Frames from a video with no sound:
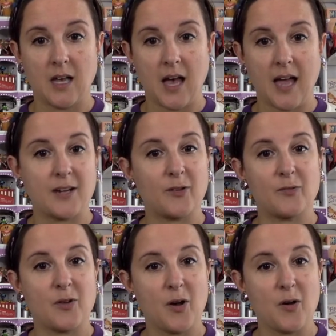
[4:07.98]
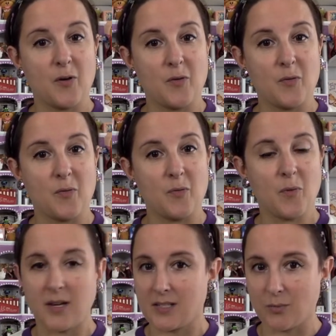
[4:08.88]
I don't know
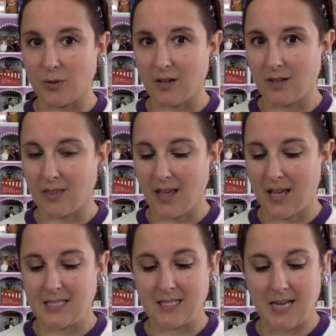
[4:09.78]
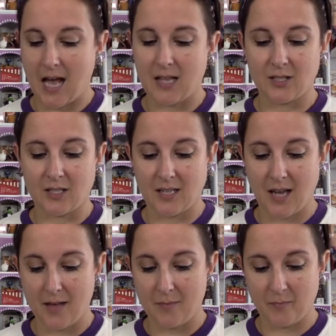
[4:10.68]
what it's worth. I did not look it
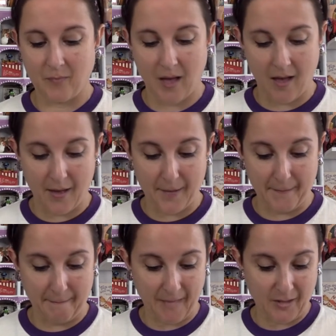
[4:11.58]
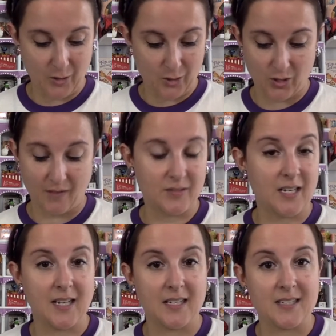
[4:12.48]
up. Um, I just shoved
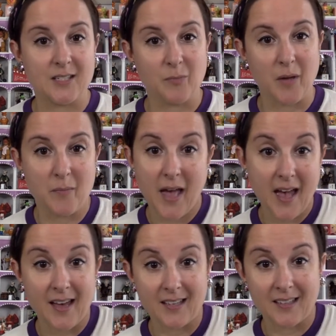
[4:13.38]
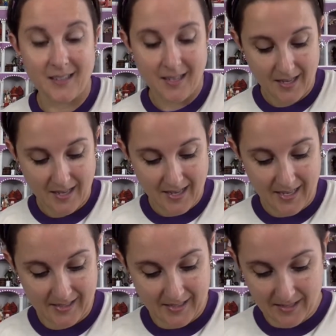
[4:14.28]
it into my bag.
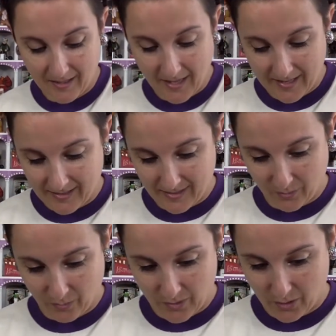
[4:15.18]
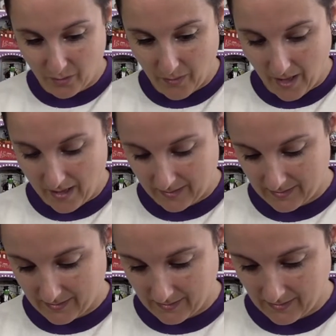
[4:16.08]
It still has its original
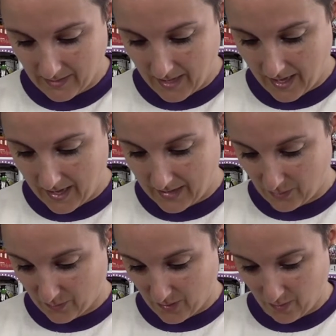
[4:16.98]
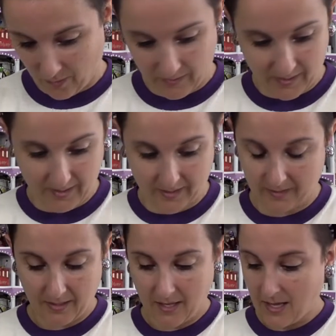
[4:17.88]
box. I don't know if it's
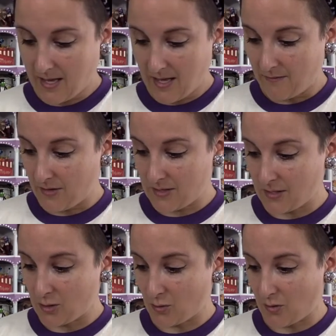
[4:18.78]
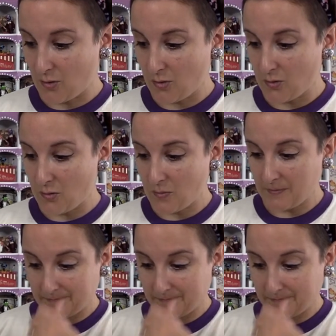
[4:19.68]
vintage or new.